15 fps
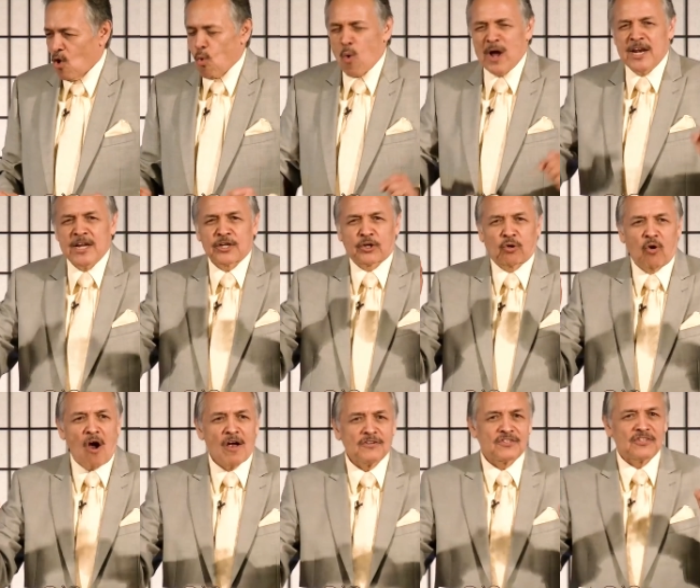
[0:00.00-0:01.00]
When it
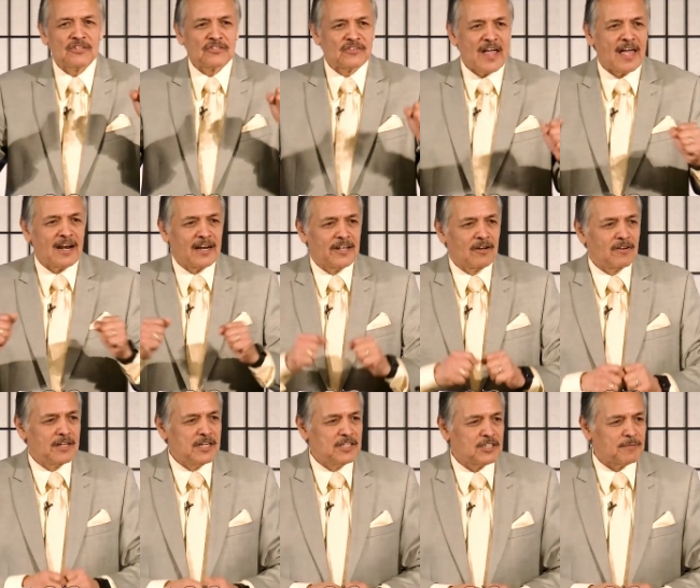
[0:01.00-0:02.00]
crosses that
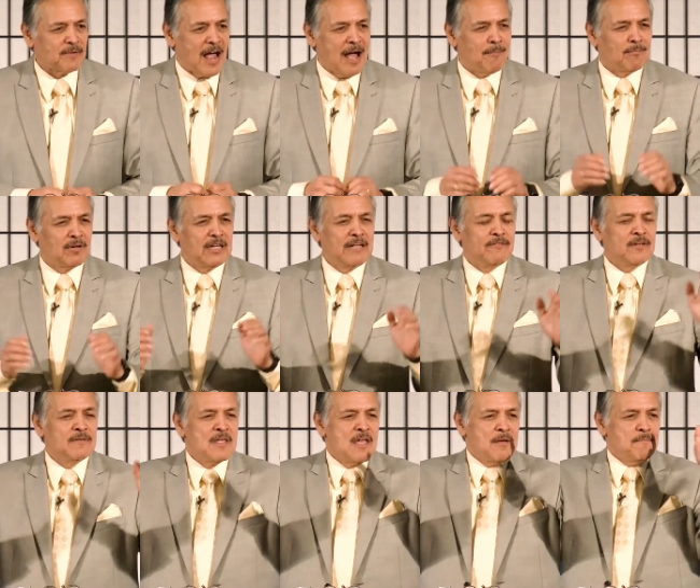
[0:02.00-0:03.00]
Little Egypt, I'm
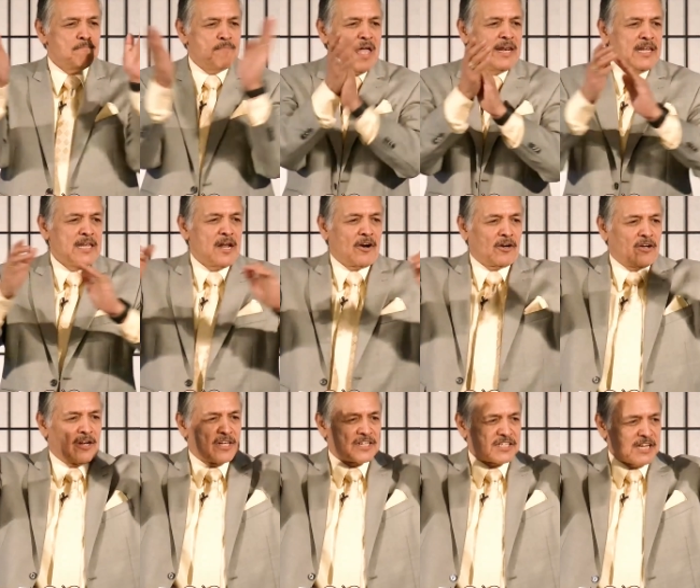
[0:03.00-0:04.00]
believing many are
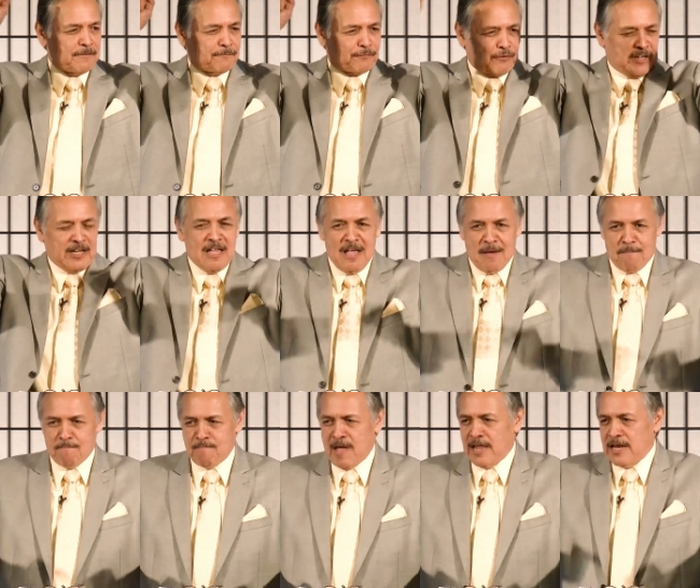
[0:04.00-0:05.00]
going to set free.
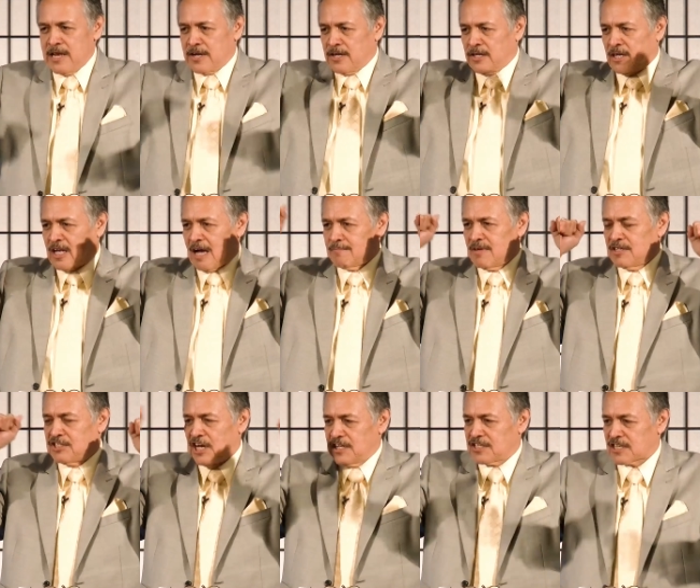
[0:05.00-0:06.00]
Many are going to come to
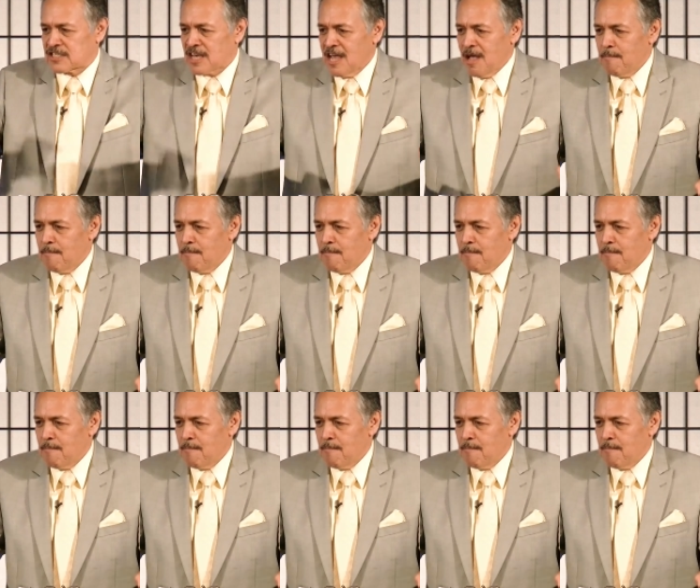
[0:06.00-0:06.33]
Jesus.